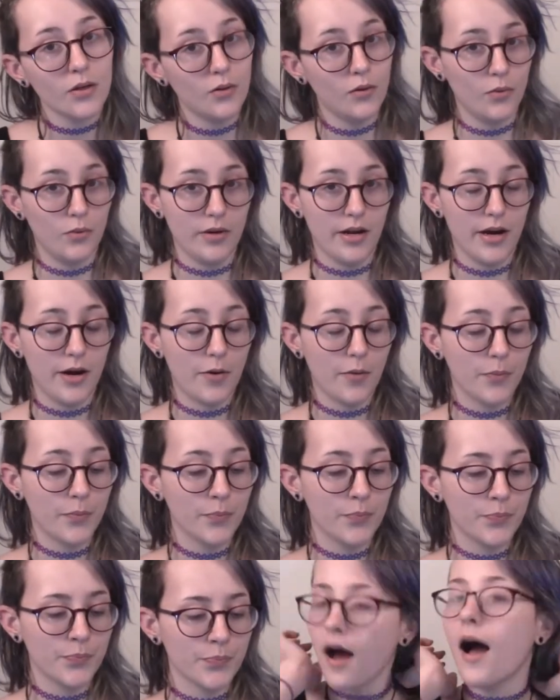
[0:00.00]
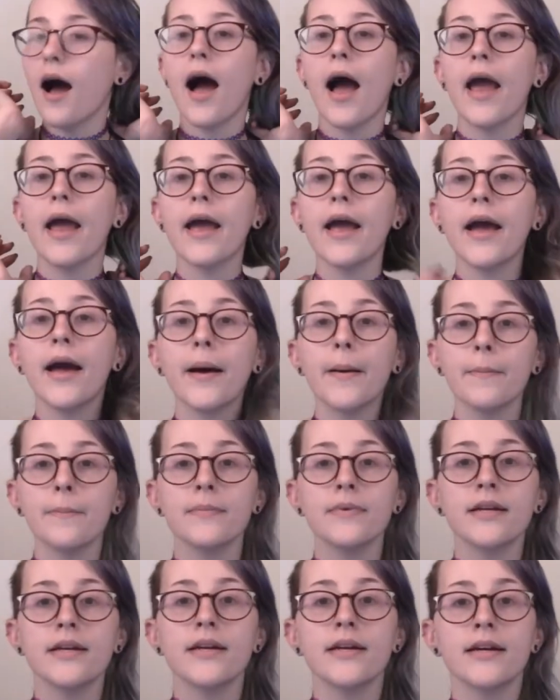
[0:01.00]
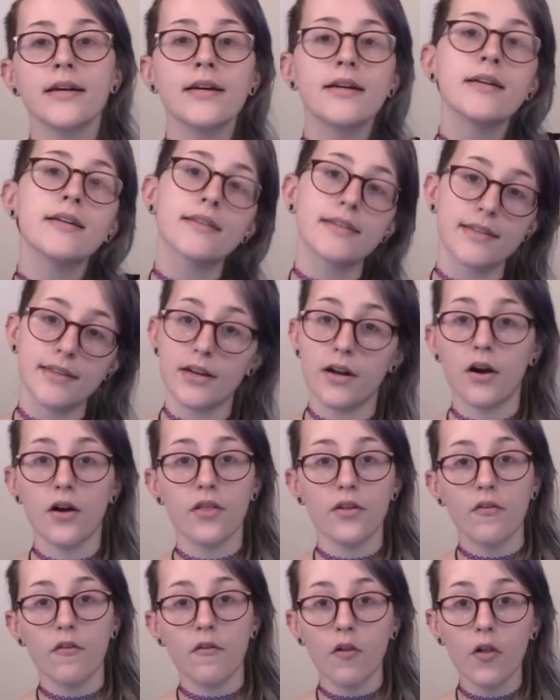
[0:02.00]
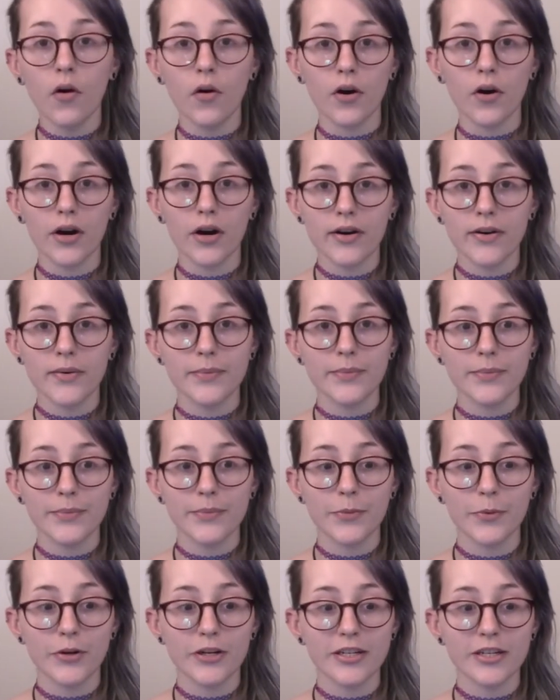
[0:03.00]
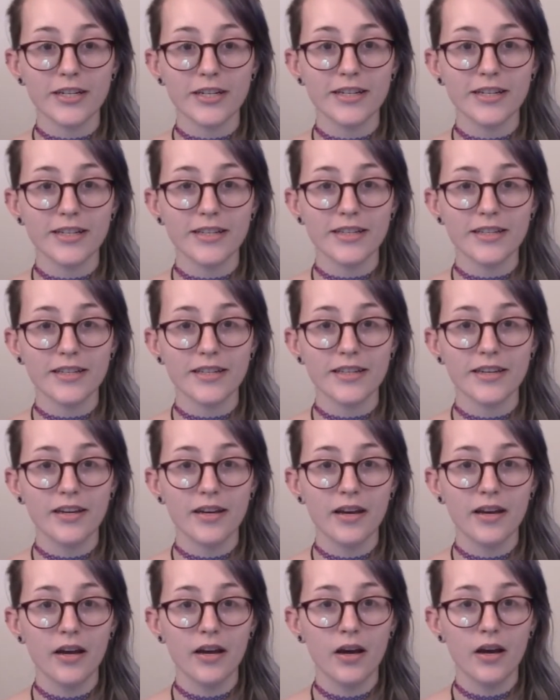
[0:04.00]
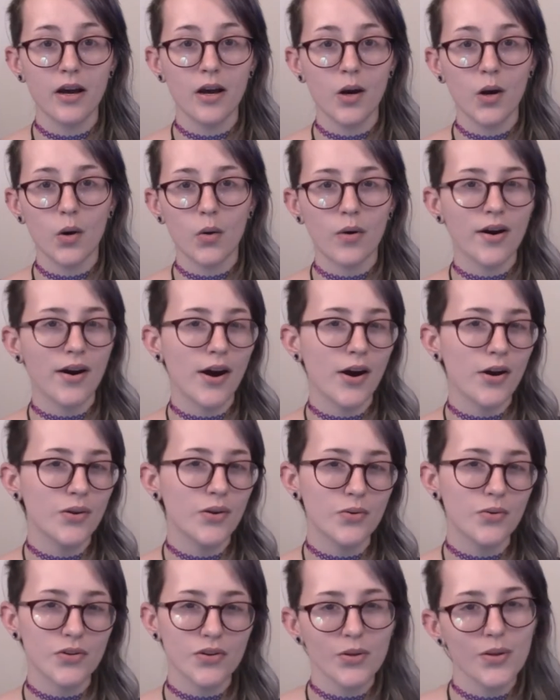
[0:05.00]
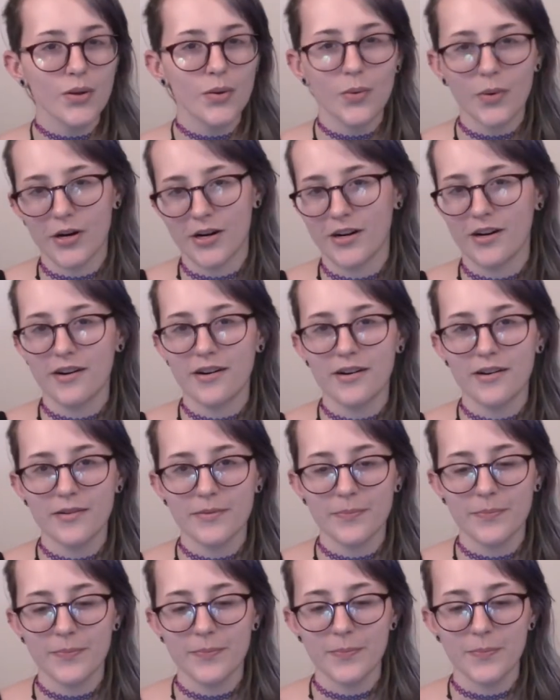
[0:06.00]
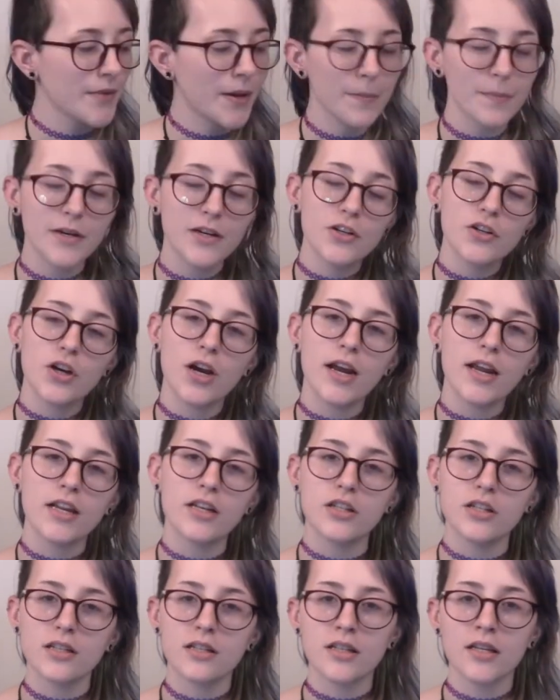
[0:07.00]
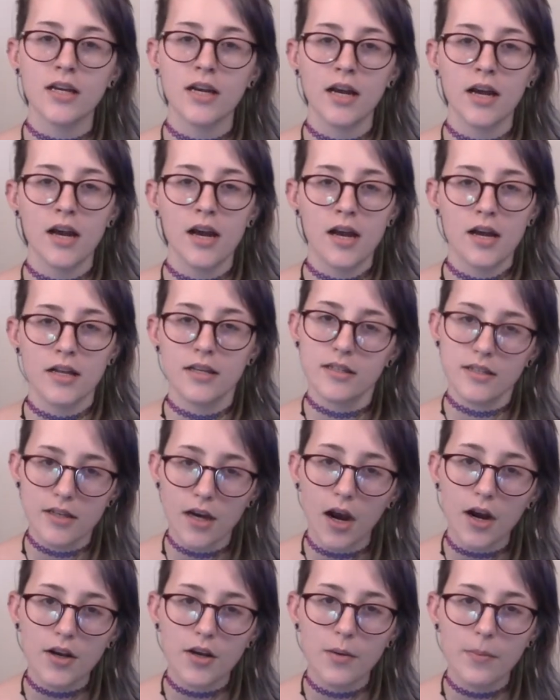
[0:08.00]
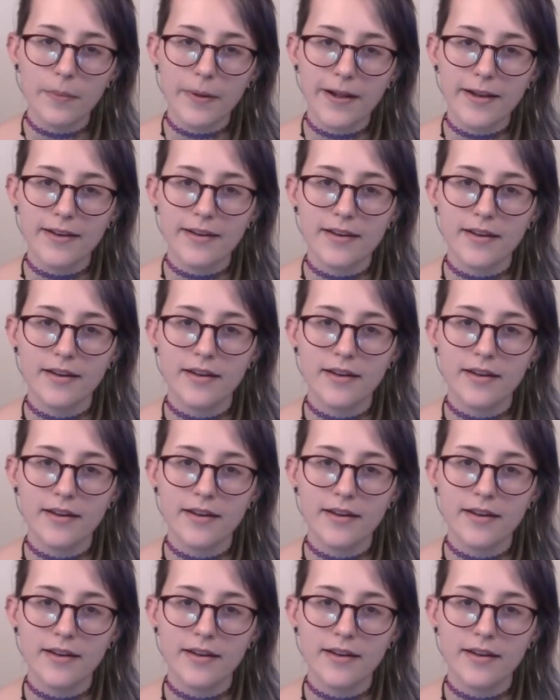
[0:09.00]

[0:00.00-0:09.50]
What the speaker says: new now. I am sitting on the floor, which is where I usually work. I'm gonna try and just document